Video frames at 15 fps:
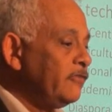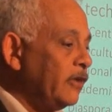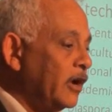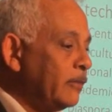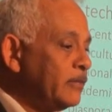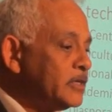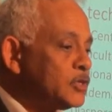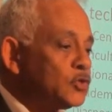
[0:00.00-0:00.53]

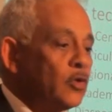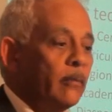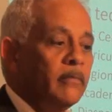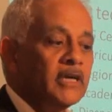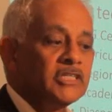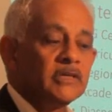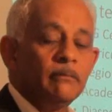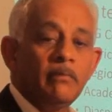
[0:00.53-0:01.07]
farmers,
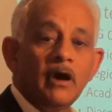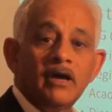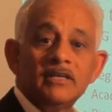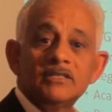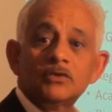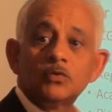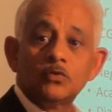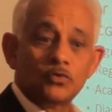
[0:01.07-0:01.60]
commercial
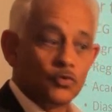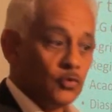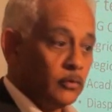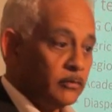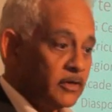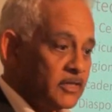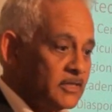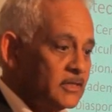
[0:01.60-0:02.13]
buyers,
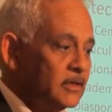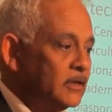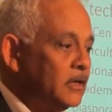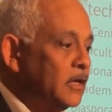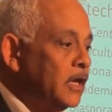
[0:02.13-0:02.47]
consumers,